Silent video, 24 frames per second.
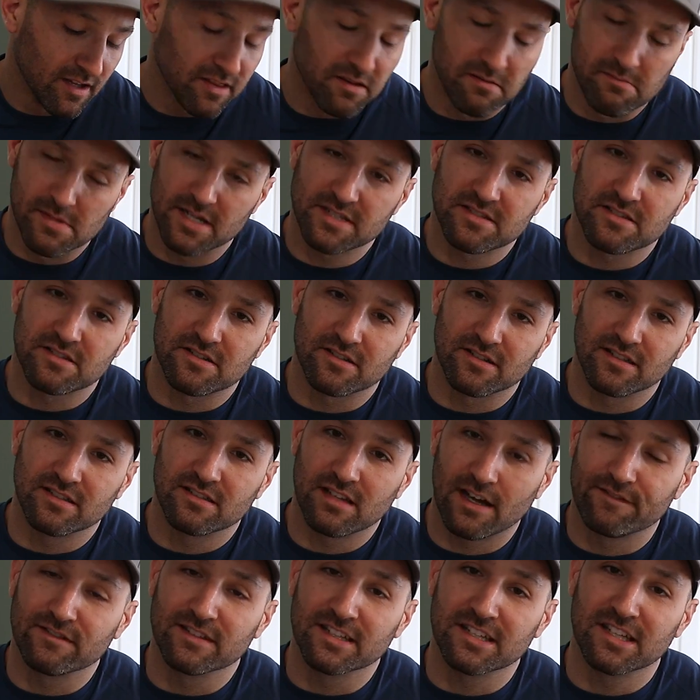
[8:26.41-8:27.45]
The mustard
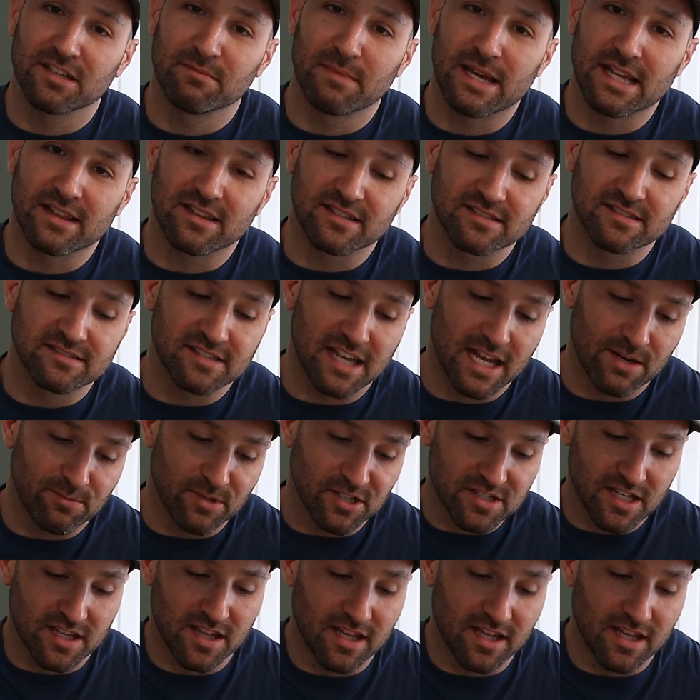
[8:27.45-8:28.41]
definitely can make the sandwich.